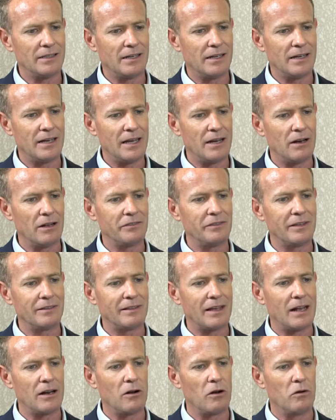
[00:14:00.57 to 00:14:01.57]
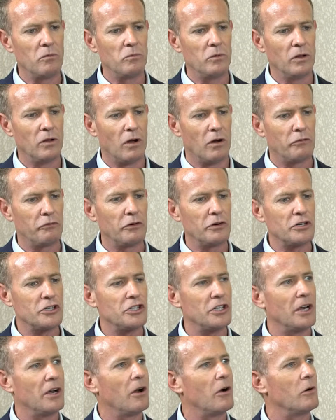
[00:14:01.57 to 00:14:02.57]
uh, and I think that will offer
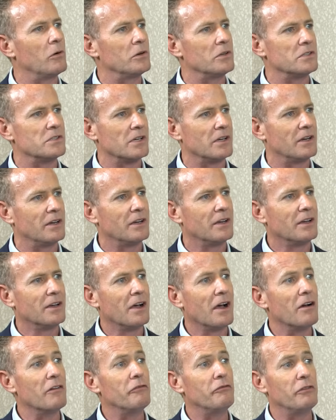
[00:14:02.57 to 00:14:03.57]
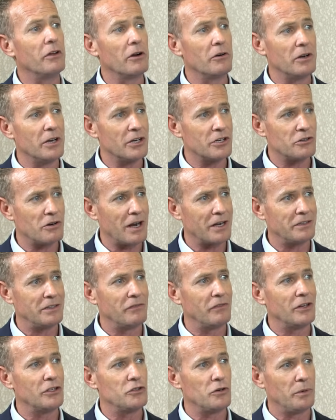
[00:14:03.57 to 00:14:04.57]
shareholders a, a very
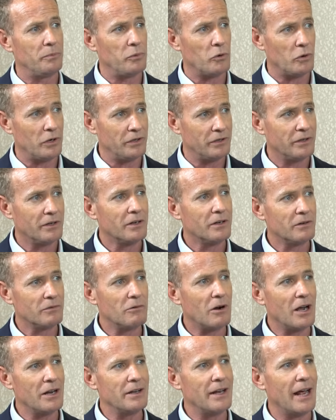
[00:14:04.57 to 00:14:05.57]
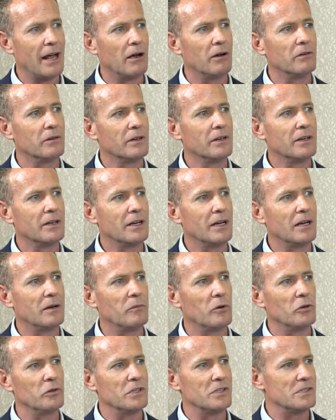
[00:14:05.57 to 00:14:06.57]
attractive entry point right now
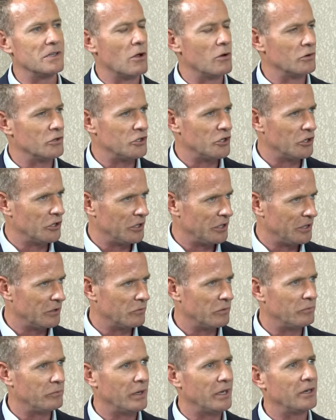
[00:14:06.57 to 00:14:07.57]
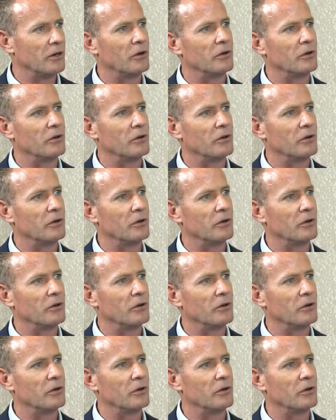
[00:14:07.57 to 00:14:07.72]
um, on this long journey that we've been